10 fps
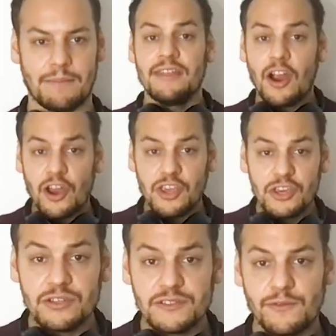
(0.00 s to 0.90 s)
They are
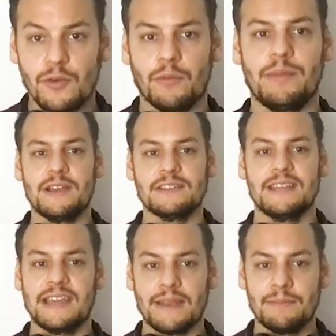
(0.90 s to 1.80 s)
useful because
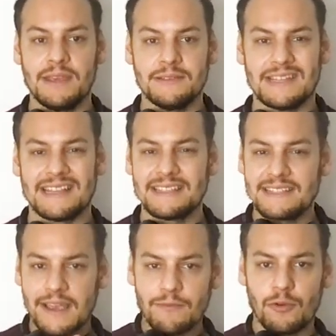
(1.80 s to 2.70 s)
they can be used at
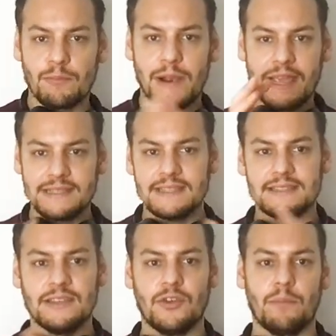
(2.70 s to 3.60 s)
several places
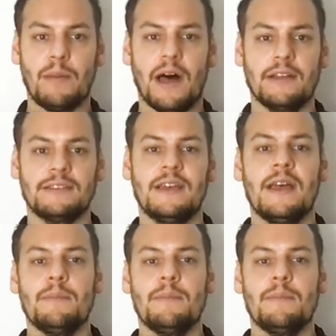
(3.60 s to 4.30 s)
in your bot,